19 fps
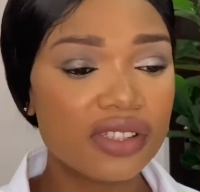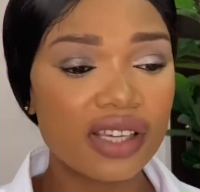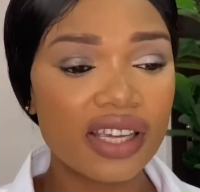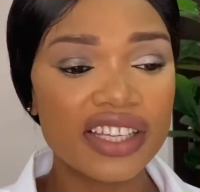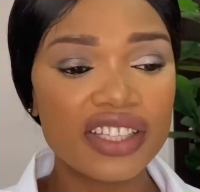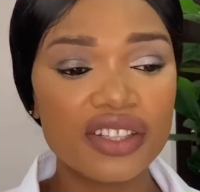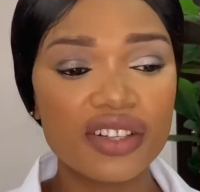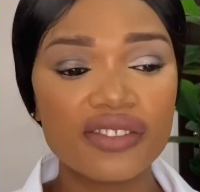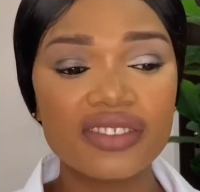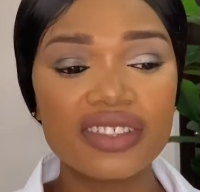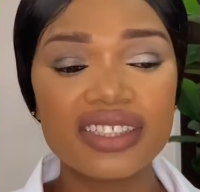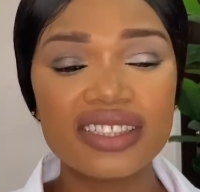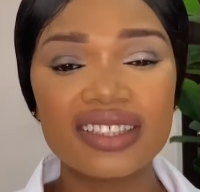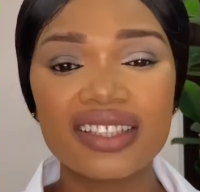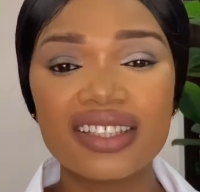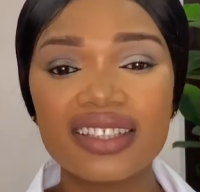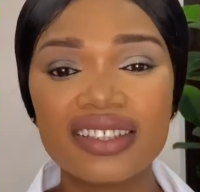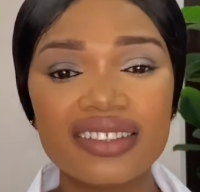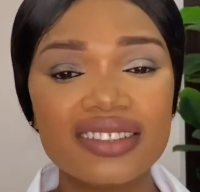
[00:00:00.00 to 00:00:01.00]
any of these
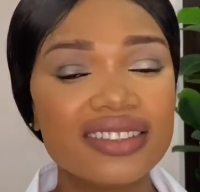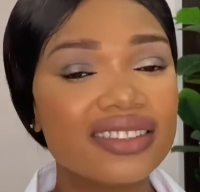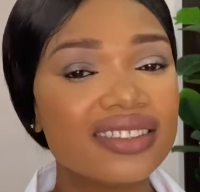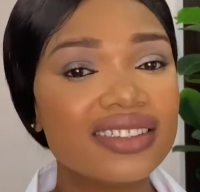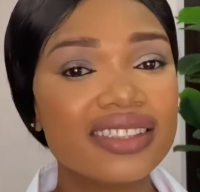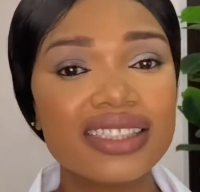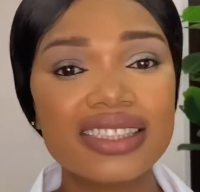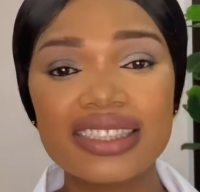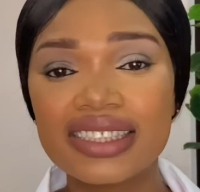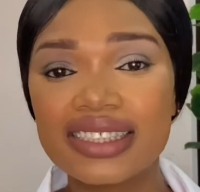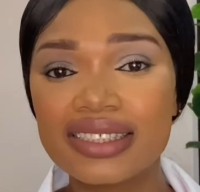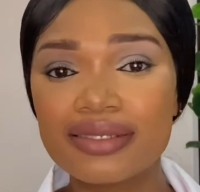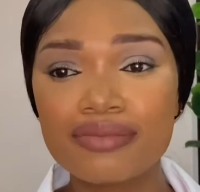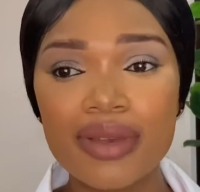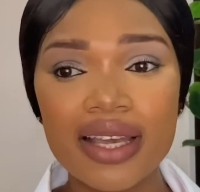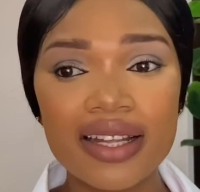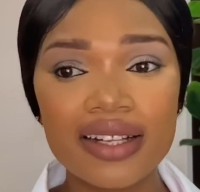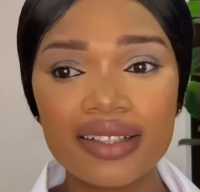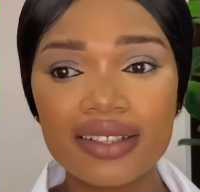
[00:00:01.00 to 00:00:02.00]
things, the
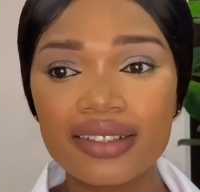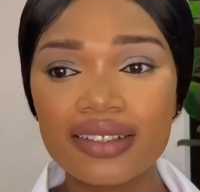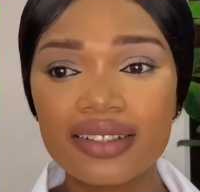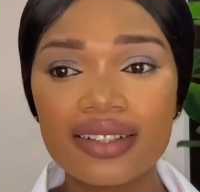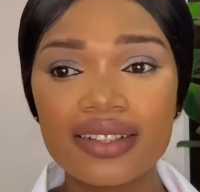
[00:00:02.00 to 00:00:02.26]
smell,